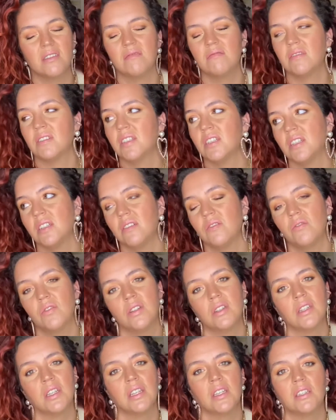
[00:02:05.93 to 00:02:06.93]
didn't feel
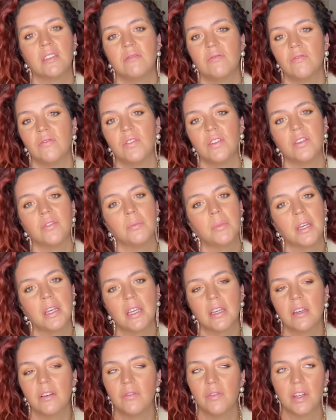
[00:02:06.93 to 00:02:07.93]
like filming
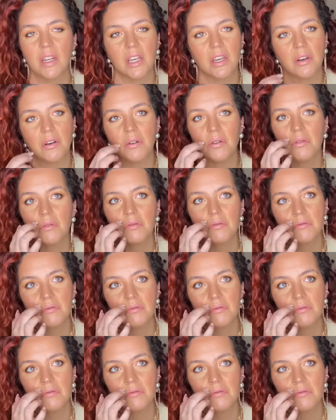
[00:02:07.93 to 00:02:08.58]
a video